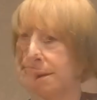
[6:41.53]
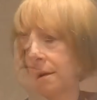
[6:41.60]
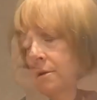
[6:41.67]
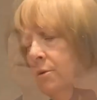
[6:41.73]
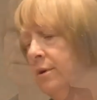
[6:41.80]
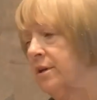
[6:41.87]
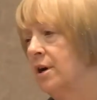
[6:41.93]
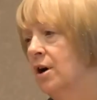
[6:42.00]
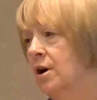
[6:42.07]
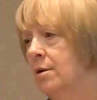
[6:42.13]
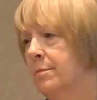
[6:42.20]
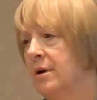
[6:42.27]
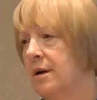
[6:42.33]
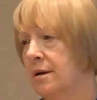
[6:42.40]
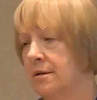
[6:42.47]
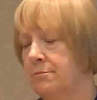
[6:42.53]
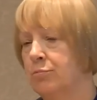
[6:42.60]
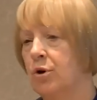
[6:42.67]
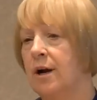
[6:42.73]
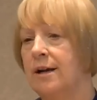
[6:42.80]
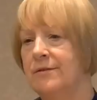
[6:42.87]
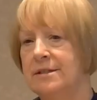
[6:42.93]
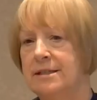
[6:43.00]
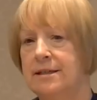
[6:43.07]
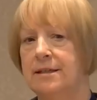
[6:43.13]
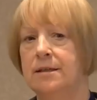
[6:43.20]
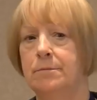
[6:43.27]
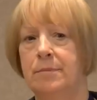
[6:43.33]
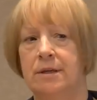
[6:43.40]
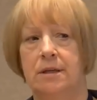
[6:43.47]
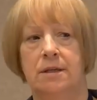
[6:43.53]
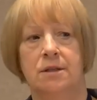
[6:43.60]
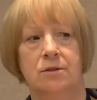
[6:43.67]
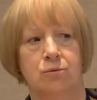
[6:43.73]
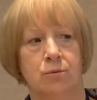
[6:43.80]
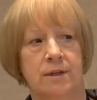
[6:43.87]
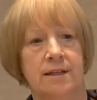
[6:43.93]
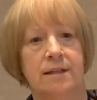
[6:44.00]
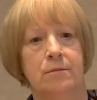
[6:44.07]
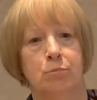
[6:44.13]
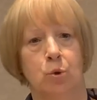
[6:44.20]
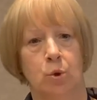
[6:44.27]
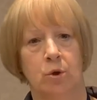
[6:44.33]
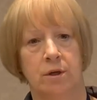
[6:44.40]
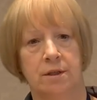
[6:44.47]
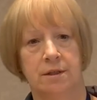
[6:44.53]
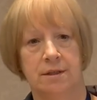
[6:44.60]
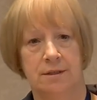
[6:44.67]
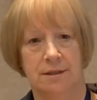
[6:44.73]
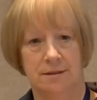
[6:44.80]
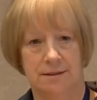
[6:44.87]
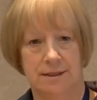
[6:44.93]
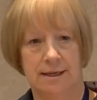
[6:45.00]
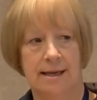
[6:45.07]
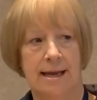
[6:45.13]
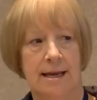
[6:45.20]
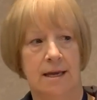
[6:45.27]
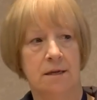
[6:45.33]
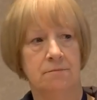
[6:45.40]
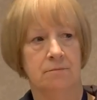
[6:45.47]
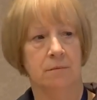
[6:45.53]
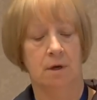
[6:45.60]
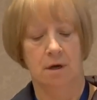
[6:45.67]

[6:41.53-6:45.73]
I don't want to harp on privacy, but it's really important today.